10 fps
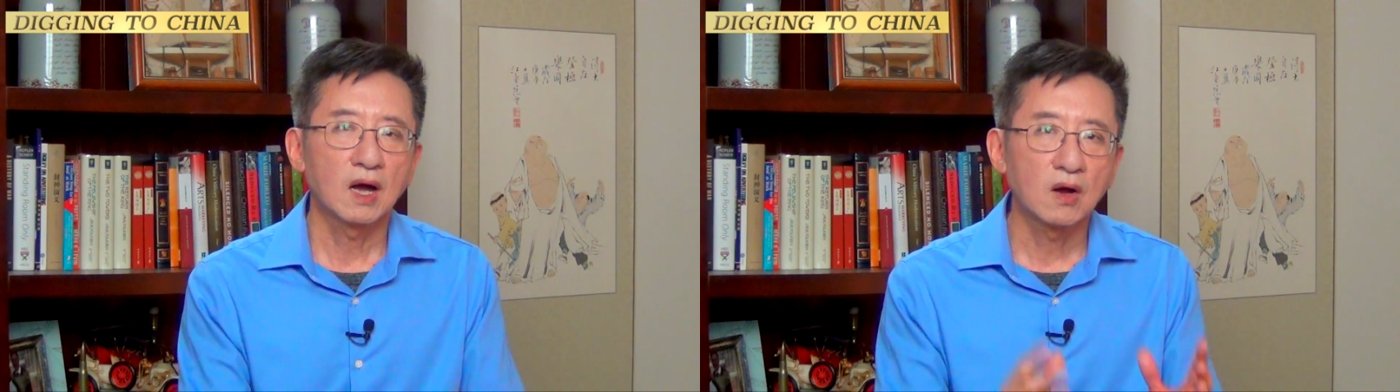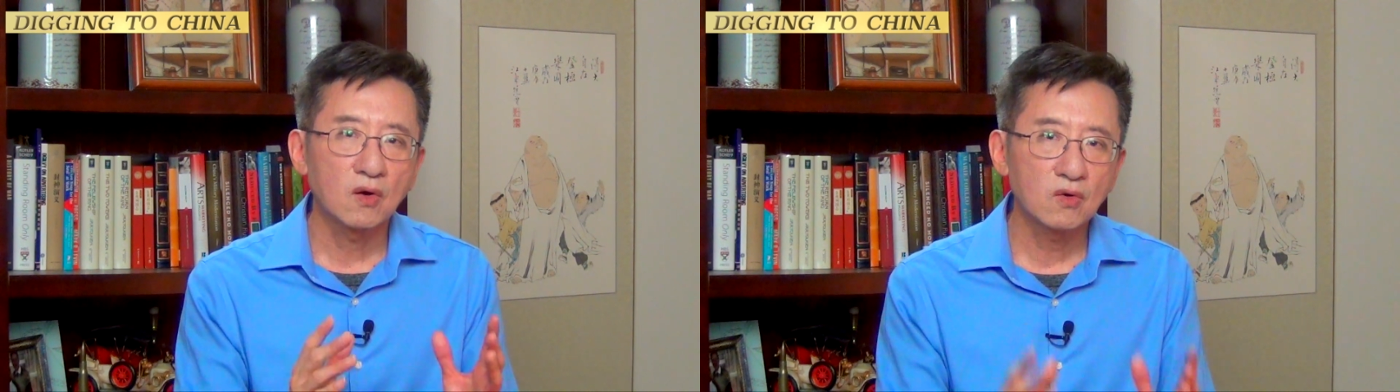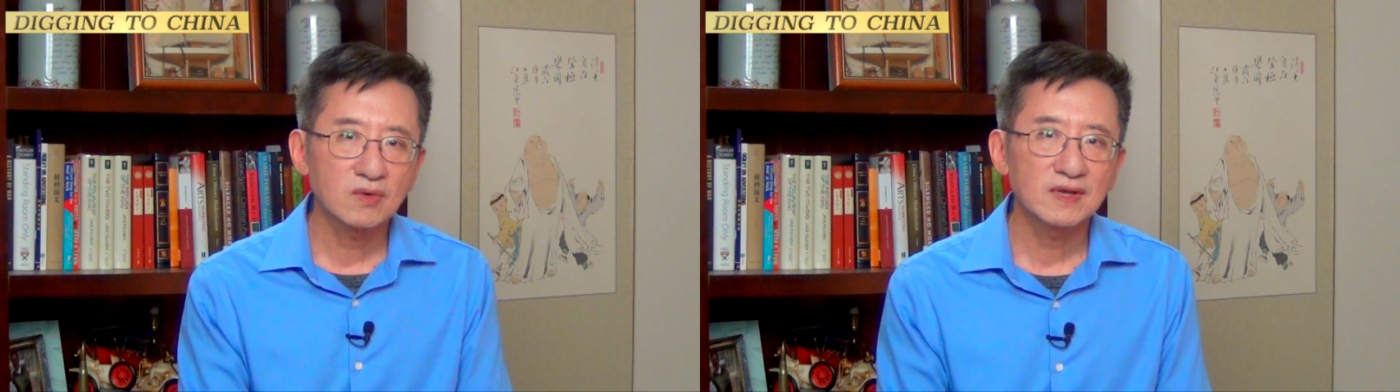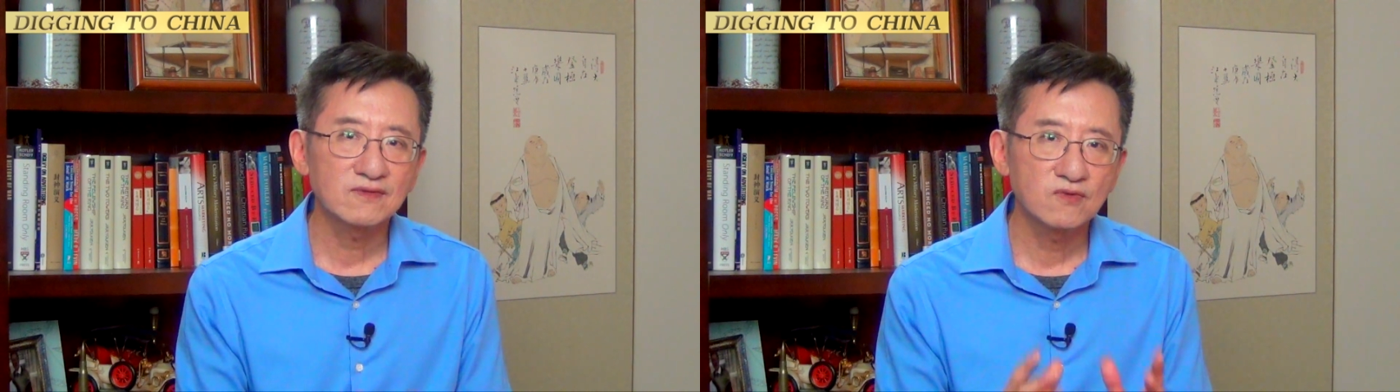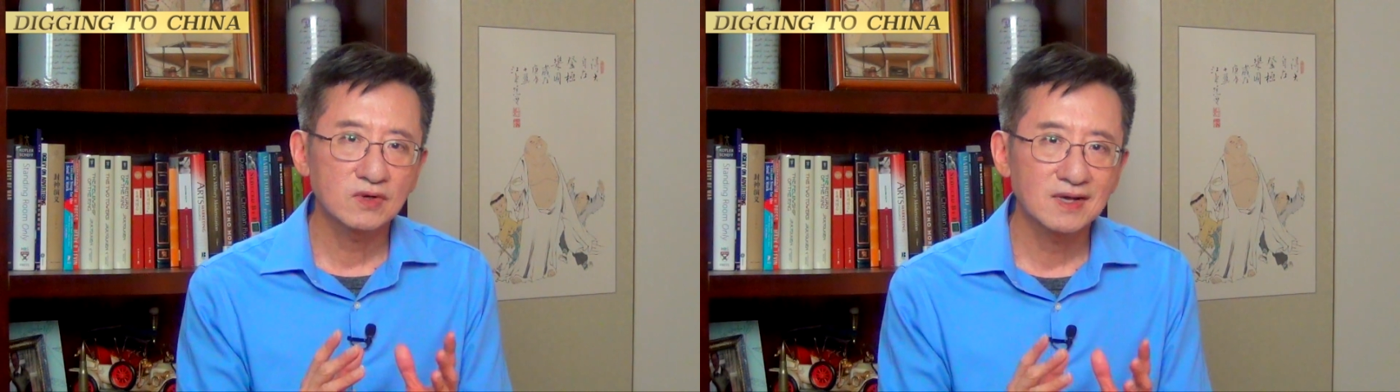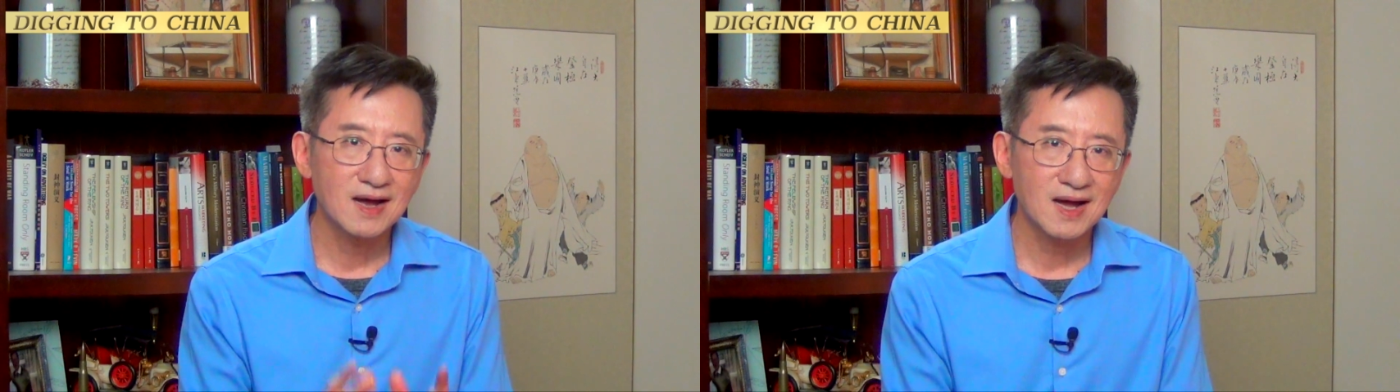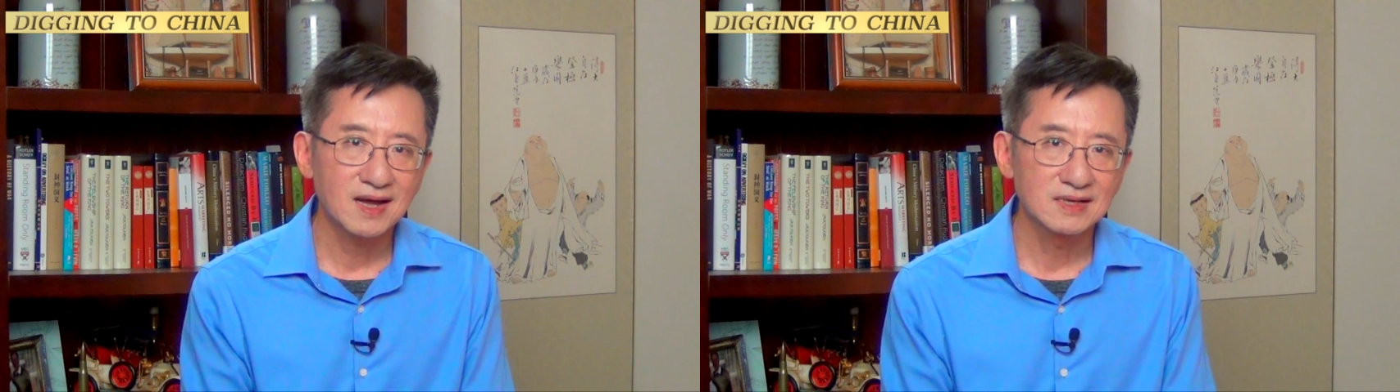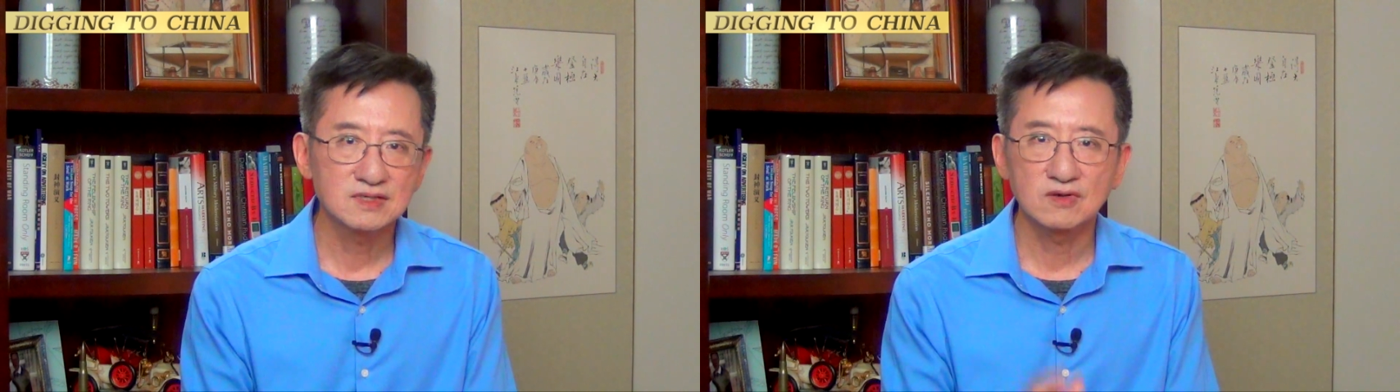are only for the
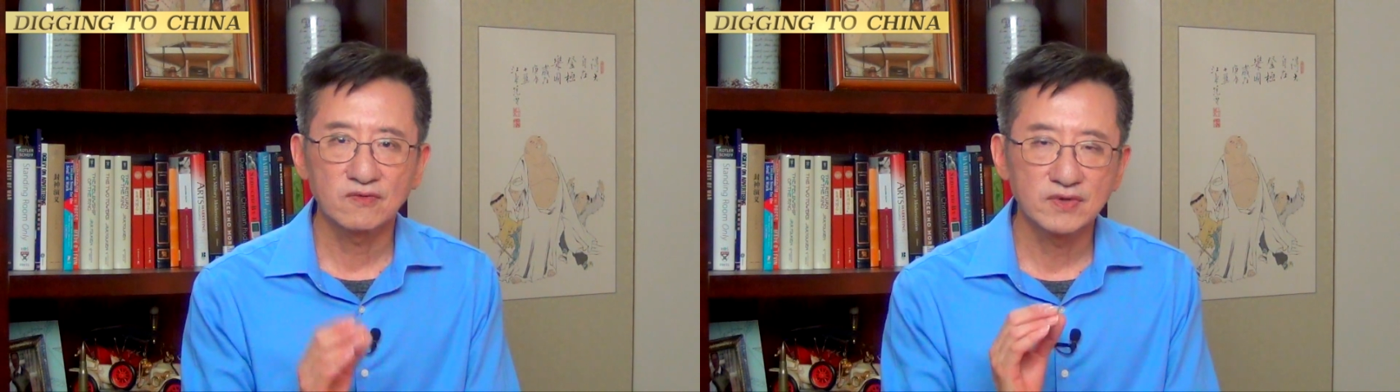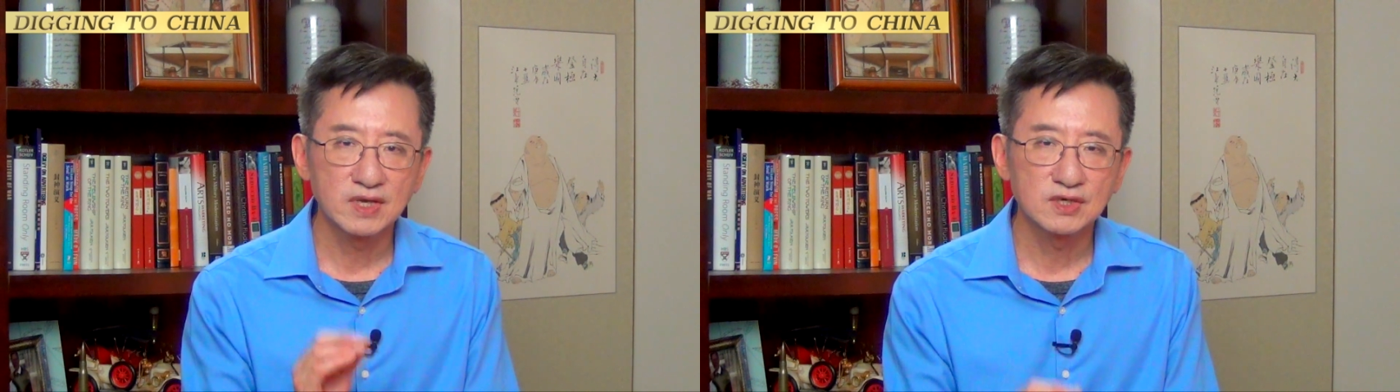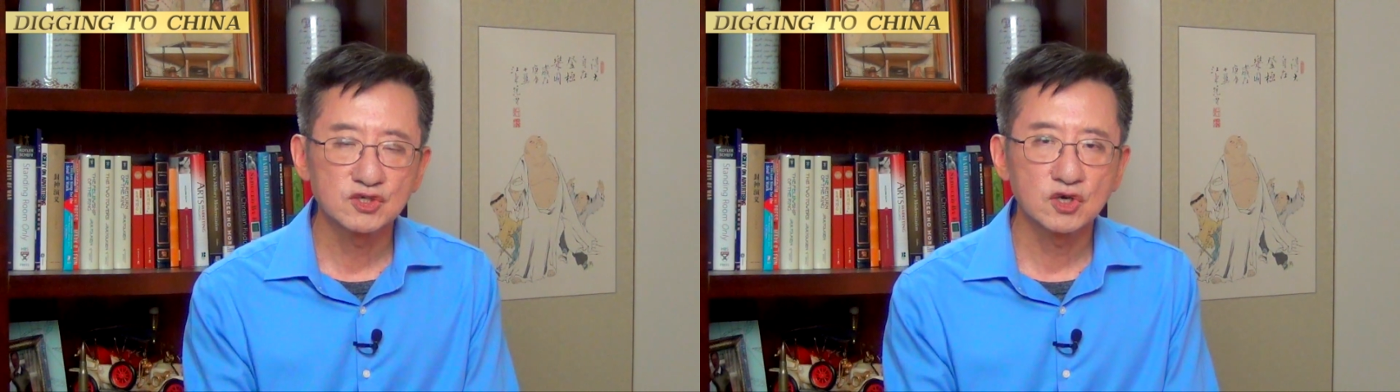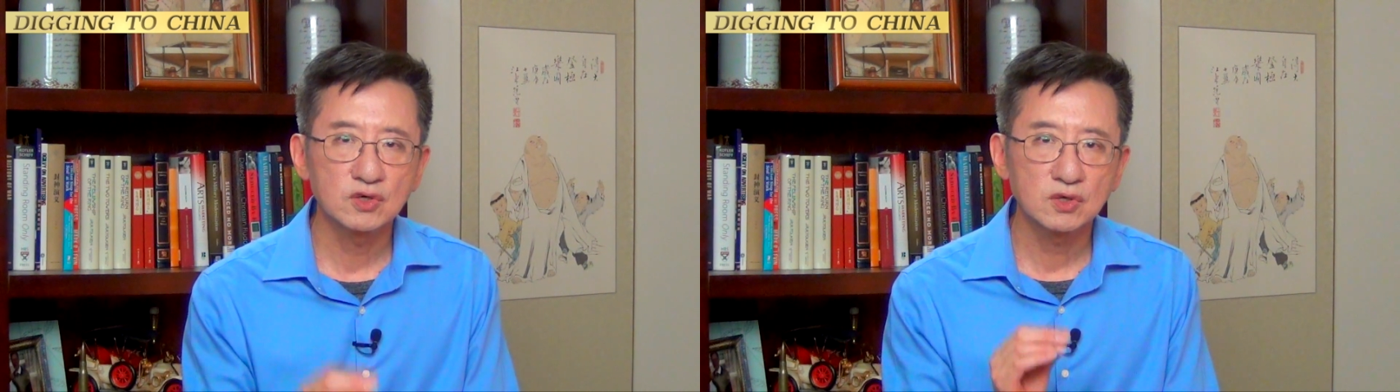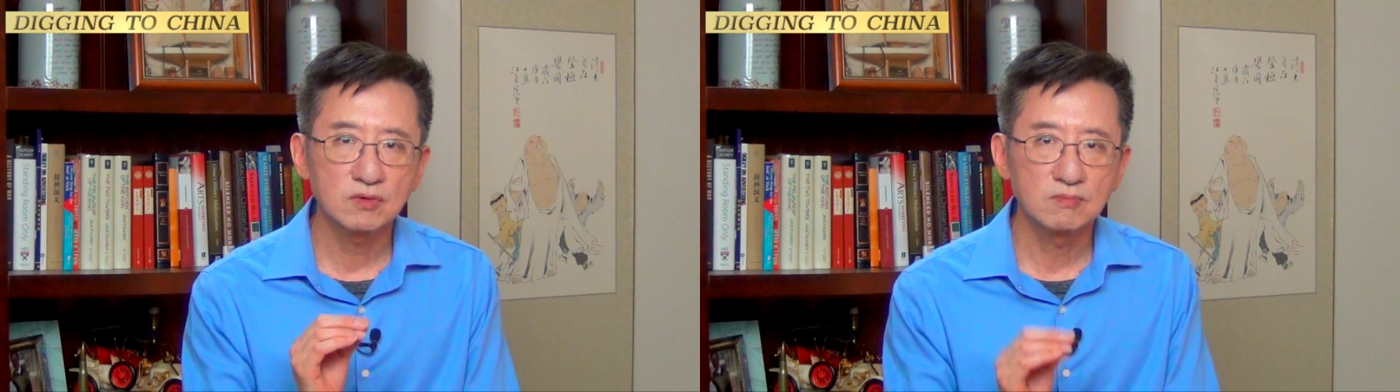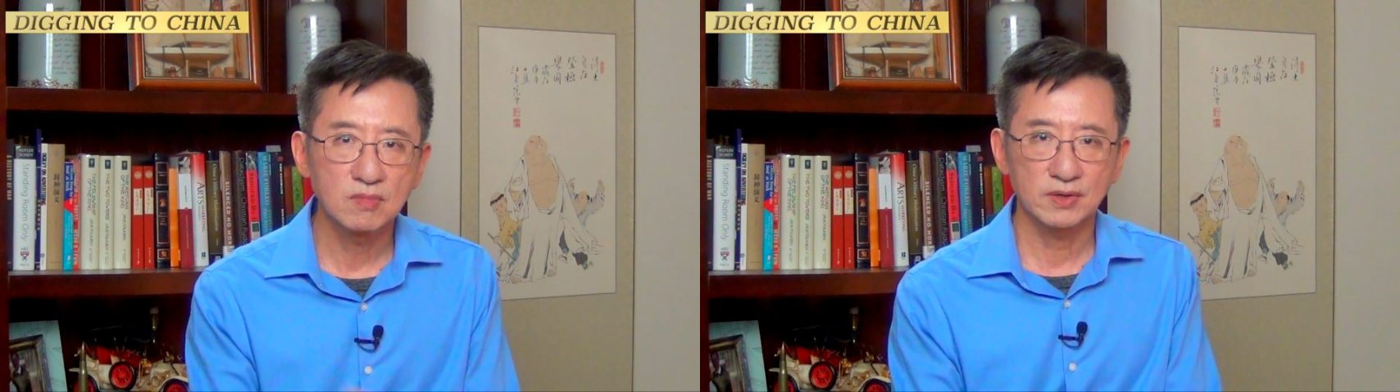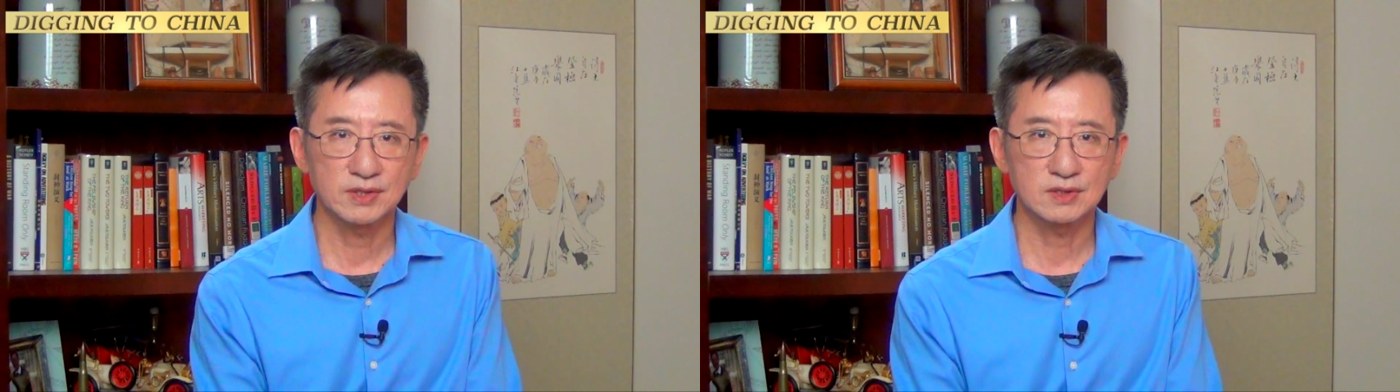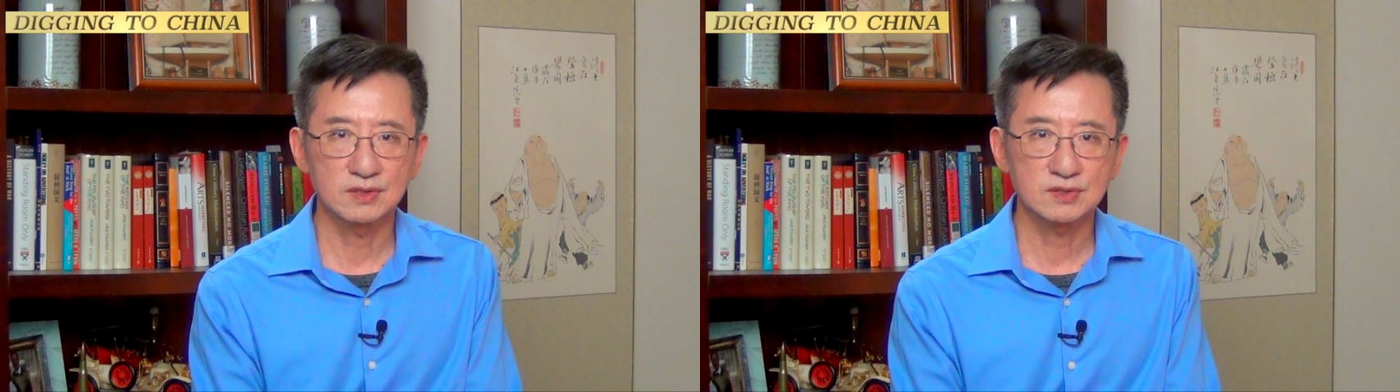eyes of internal
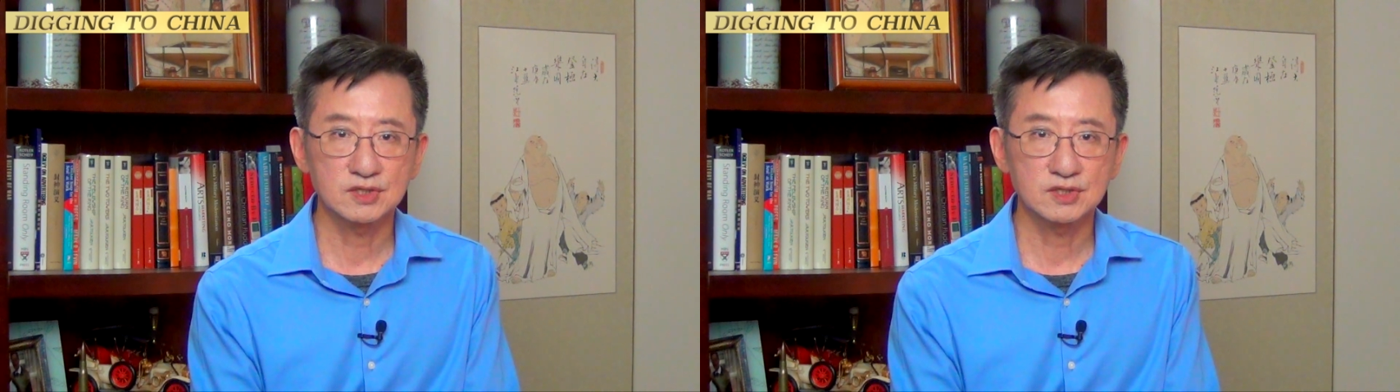monitors,